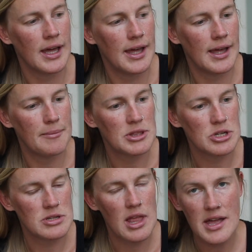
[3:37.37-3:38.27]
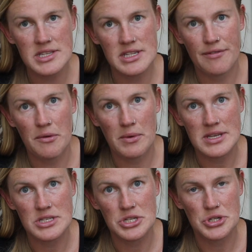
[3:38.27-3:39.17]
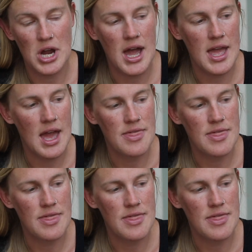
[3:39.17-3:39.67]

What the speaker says: But there are lots of different ways to dry.